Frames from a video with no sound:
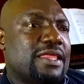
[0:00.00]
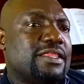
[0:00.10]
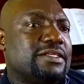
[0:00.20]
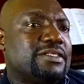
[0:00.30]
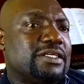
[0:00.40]

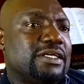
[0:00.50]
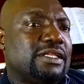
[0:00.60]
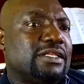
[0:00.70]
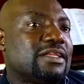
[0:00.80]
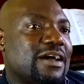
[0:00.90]
they
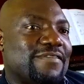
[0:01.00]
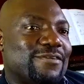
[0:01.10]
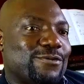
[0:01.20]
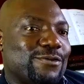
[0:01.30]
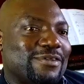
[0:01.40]
still have a
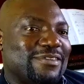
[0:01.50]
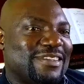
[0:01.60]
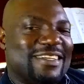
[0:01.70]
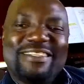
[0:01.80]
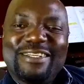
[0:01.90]
role.
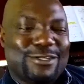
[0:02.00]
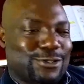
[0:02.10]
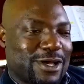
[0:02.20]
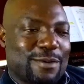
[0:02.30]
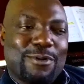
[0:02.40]
They still
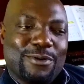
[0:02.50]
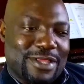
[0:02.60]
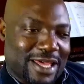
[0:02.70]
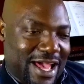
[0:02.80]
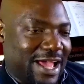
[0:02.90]
talk about
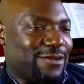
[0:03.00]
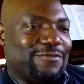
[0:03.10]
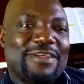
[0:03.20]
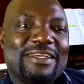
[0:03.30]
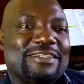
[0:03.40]
the kind
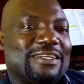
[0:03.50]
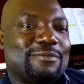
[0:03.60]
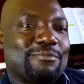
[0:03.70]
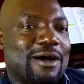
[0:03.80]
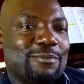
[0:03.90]
of things
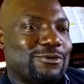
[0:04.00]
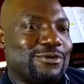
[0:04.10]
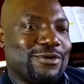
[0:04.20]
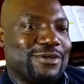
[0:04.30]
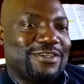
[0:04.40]
that mom
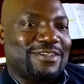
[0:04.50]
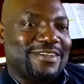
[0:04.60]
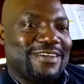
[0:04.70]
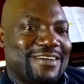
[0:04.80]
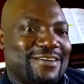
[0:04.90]
would not
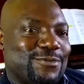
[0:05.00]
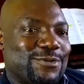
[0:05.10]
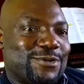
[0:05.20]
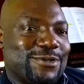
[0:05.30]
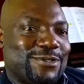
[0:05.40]

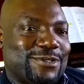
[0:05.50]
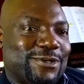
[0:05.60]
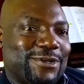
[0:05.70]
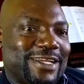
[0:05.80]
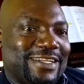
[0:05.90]

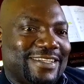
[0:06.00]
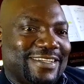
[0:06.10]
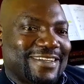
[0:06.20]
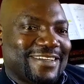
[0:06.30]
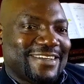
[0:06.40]
tolerate.
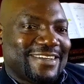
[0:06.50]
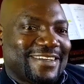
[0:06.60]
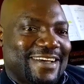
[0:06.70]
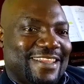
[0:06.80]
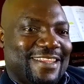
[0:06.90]

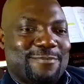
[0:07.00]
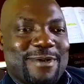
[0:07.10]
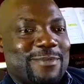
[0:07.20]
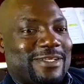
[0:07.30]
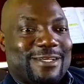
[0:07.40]
And the
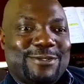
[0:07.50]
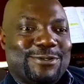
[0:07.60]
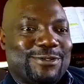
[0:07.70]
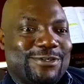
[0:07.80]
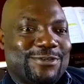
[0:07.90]
mom, as I
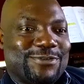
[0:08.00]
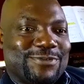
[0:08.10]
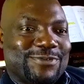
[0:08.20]
told you,